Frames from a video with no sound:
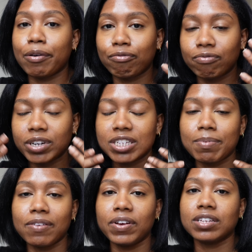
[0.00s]
I
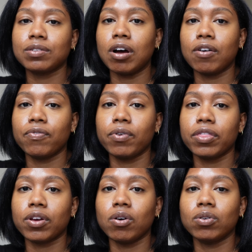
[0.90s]
rinse my face off
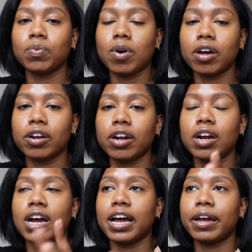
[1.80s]
with cold
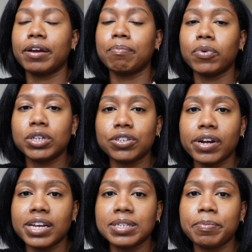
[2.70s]
water, I
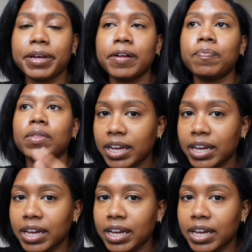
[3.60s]
moisturize a bit,